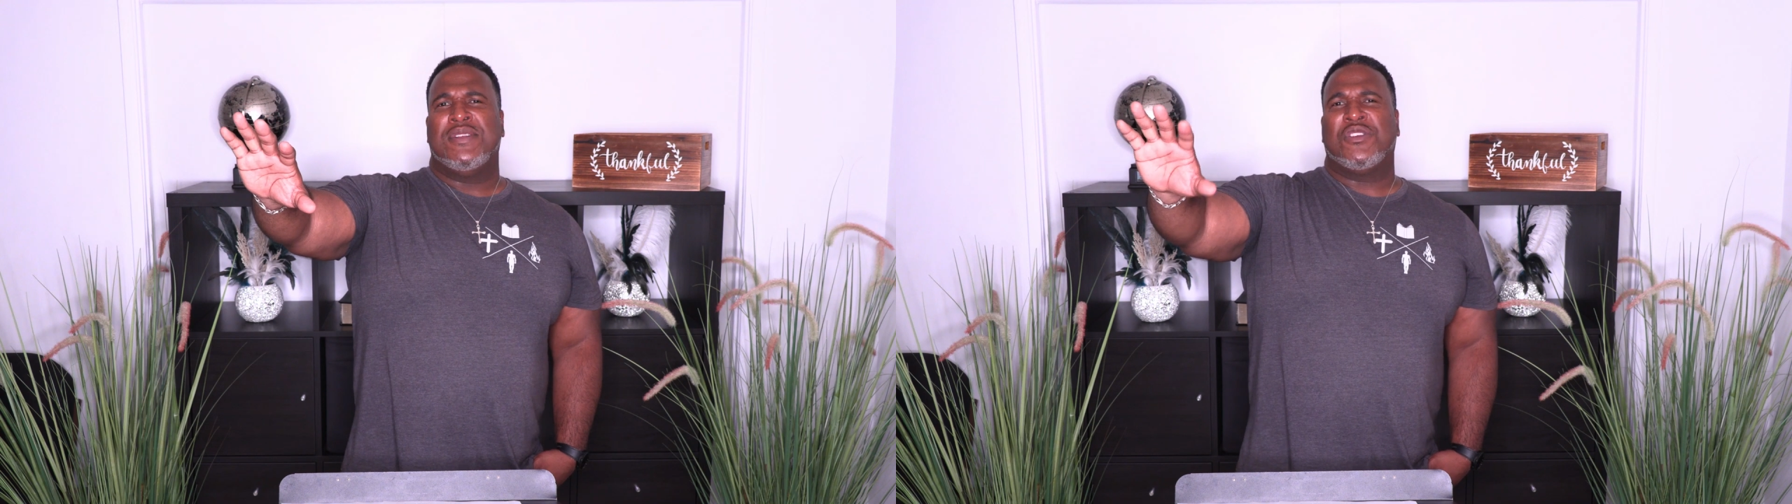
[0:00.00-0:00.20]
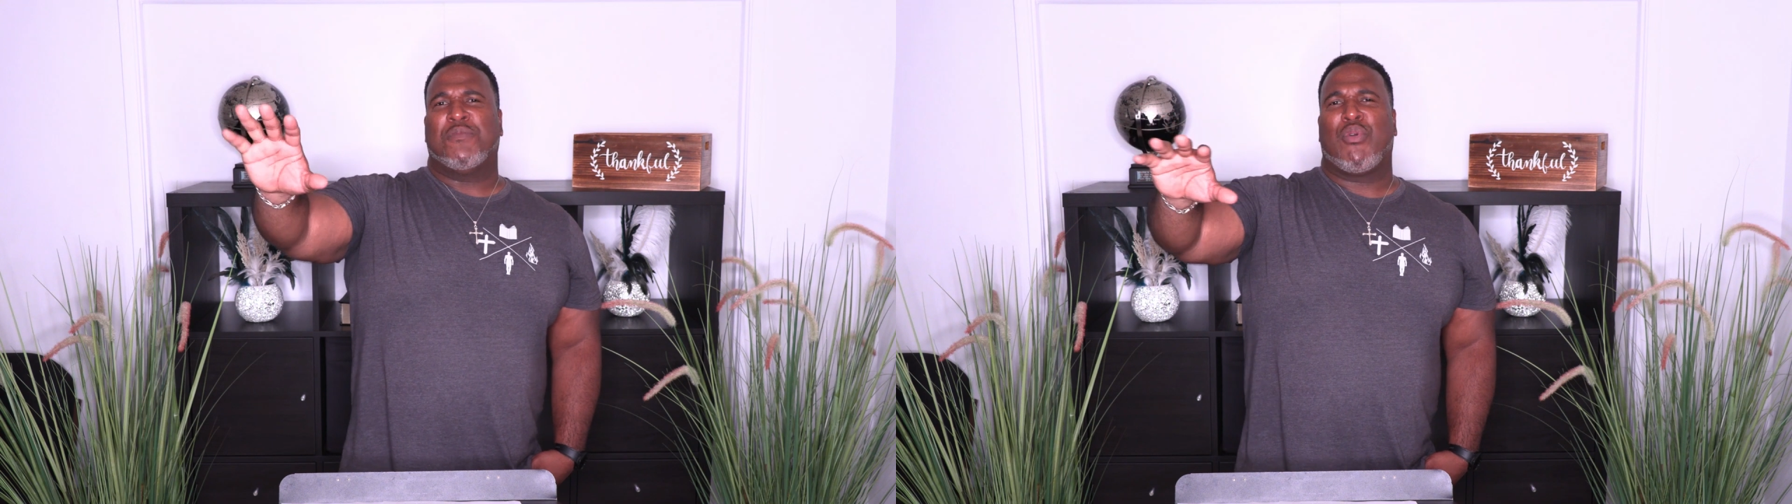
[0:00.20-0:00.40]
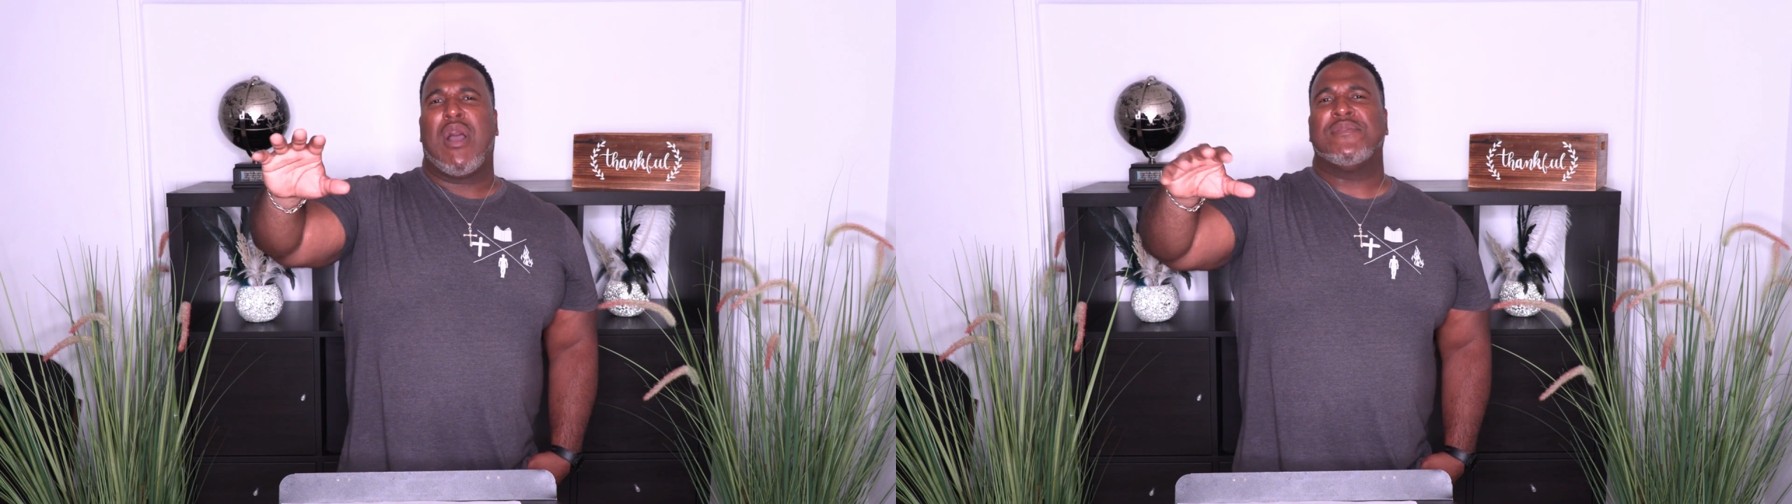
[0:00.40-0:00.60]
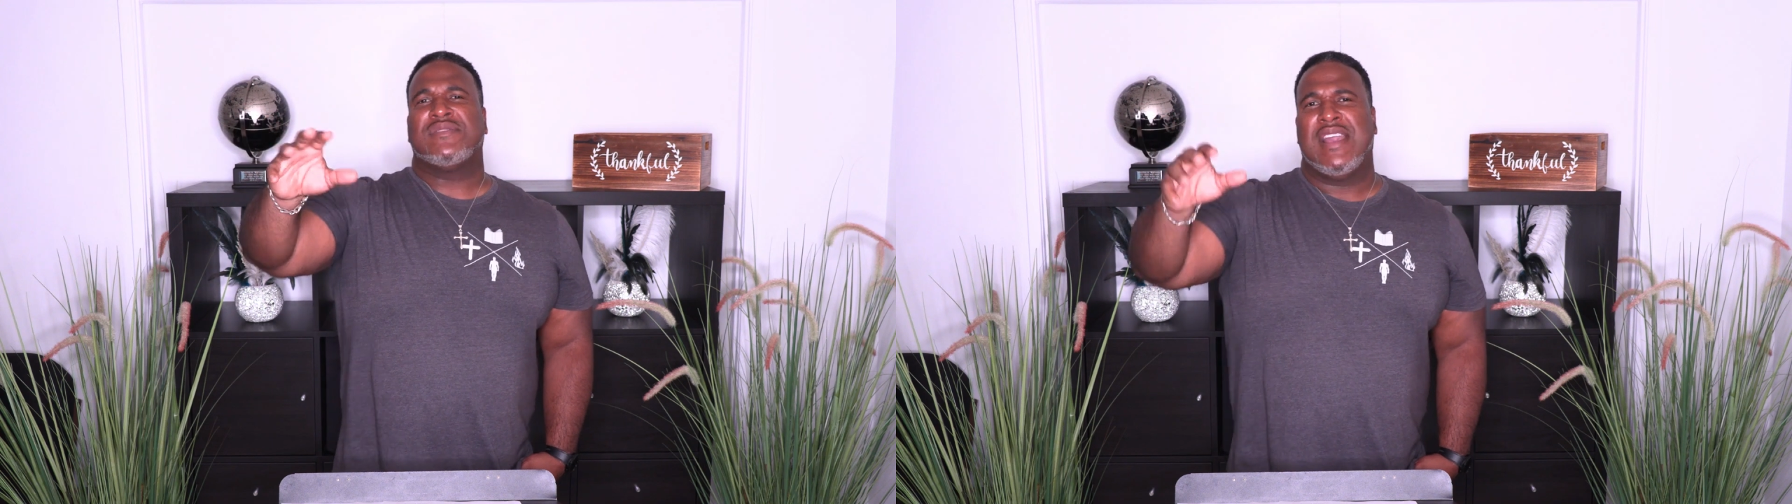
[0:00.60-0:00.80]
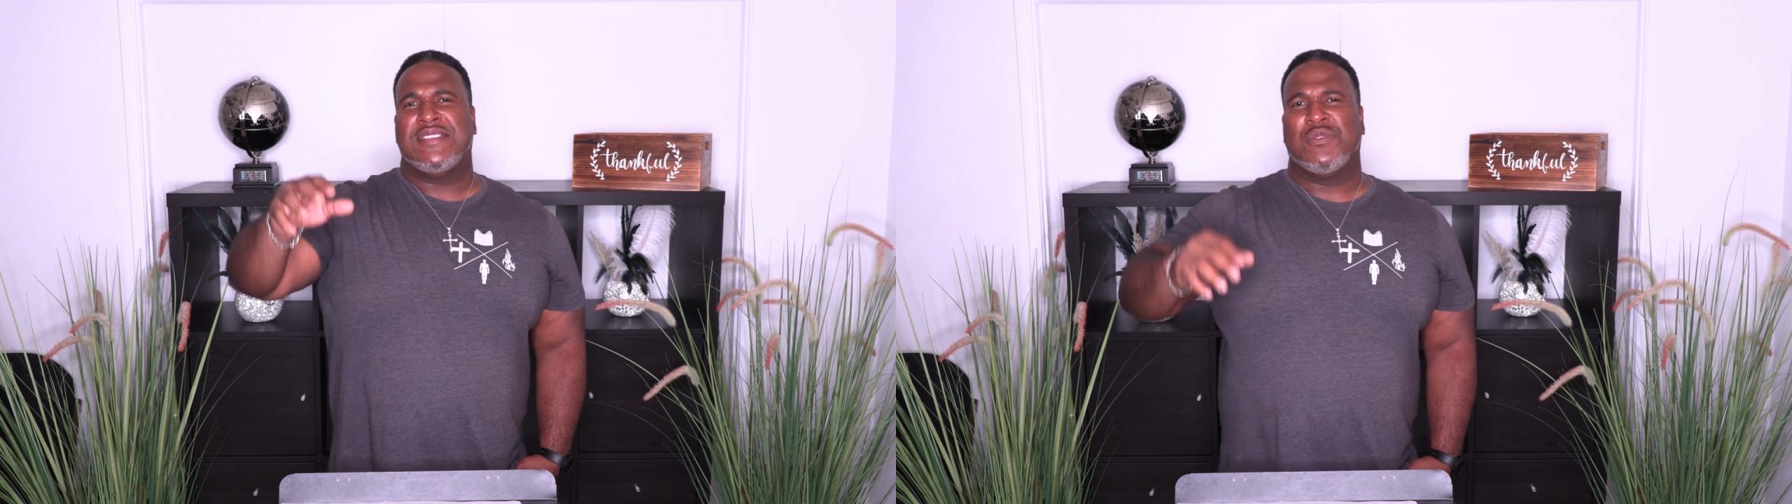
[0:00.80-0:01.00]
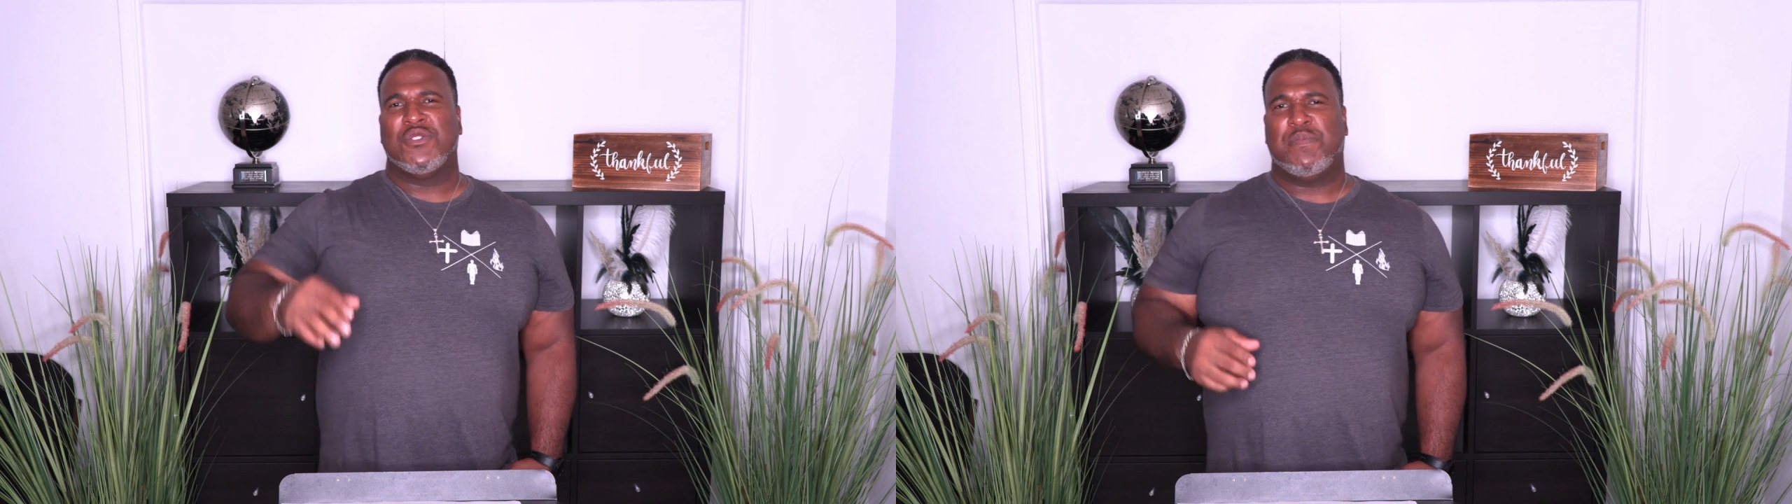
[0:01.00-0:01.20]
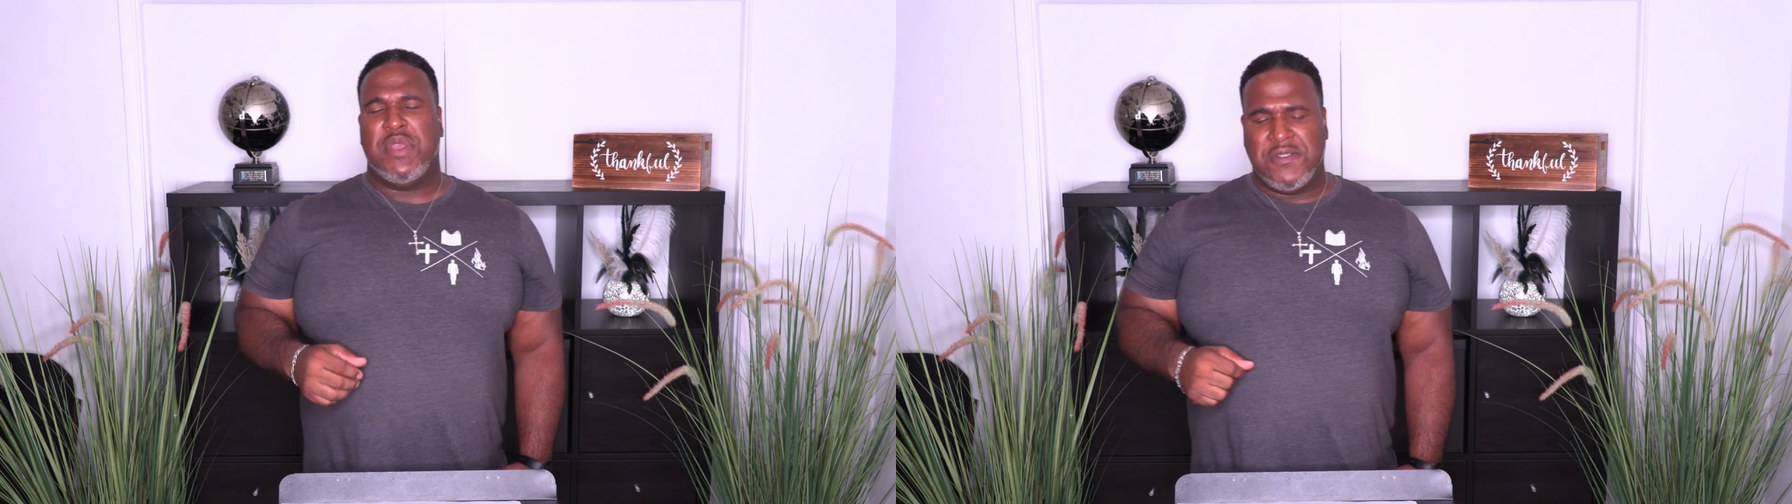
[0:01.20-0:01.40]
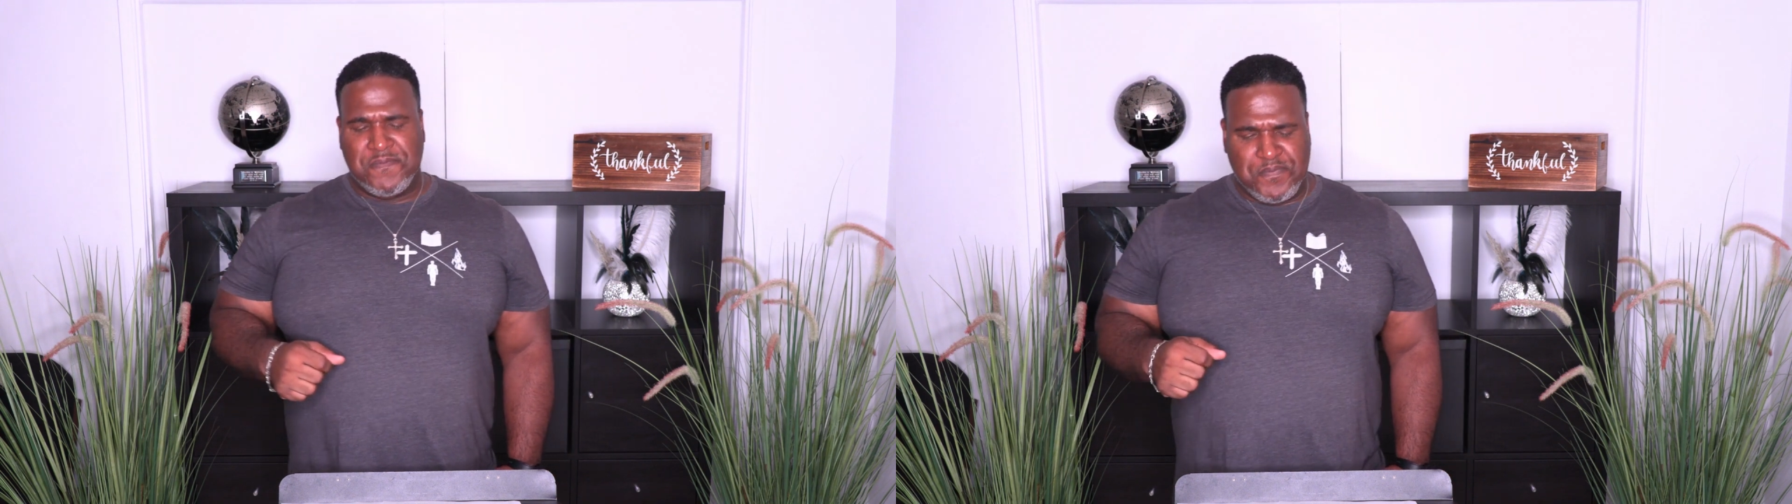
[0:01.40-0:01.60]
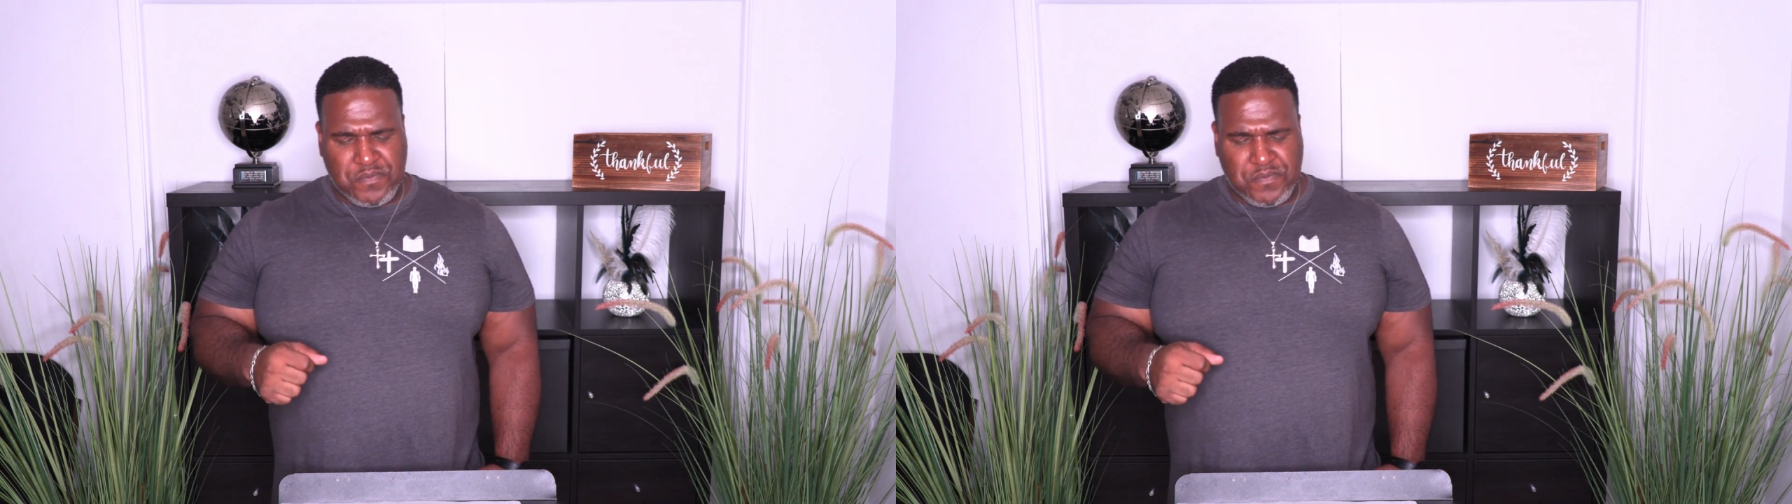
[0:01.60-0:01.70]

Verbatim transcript: to the promised land, so to speak.